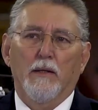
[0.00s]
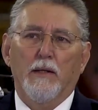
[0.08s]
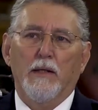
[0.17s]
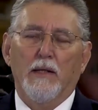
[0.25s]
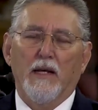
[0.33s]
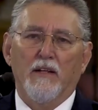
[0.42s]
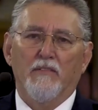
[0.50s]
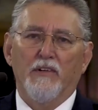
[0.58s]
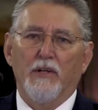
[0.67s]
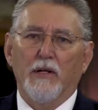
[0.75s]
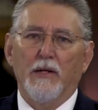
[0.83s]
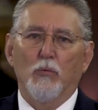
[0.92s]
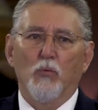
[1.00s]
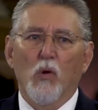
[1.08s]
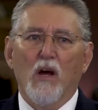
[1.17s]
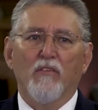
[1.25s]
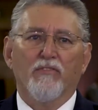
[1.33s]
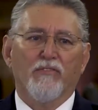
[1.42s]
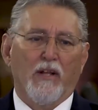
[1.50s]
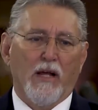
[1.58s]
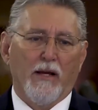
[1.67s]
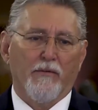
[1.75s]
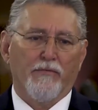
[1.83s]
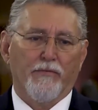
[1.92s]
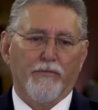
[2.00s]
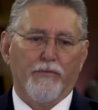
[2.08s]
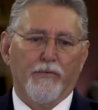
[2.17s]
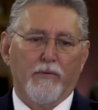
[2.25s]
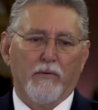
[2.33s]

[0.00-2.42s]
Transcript: He had had a very rough life,